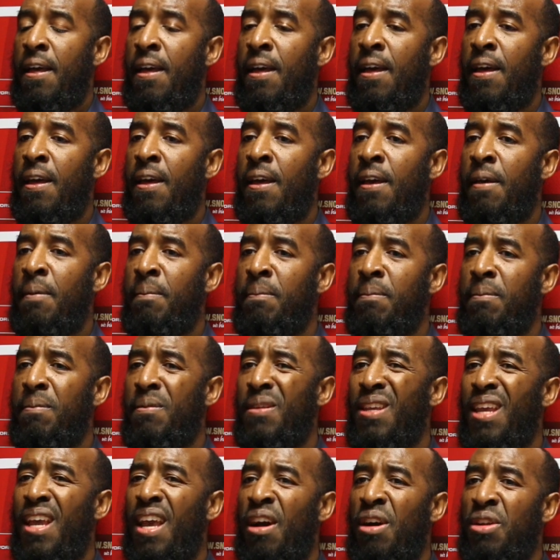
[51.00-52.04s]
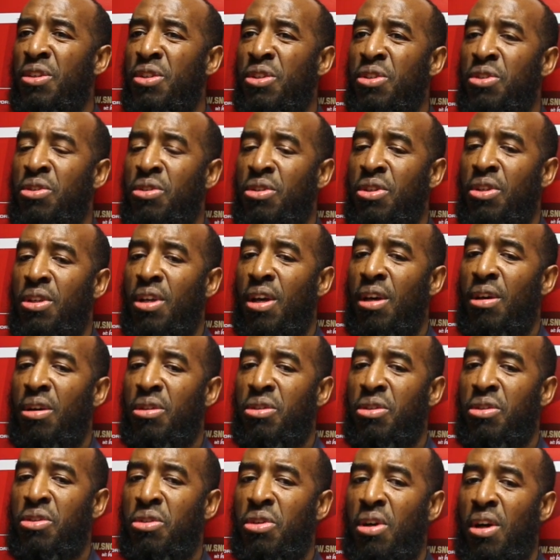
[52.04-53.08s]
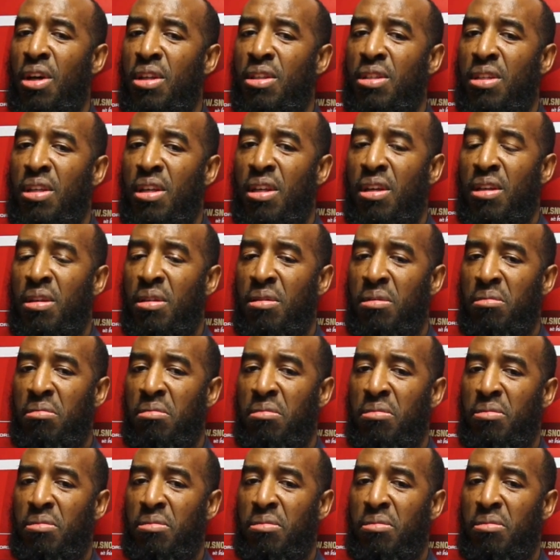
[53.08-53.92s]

I just try to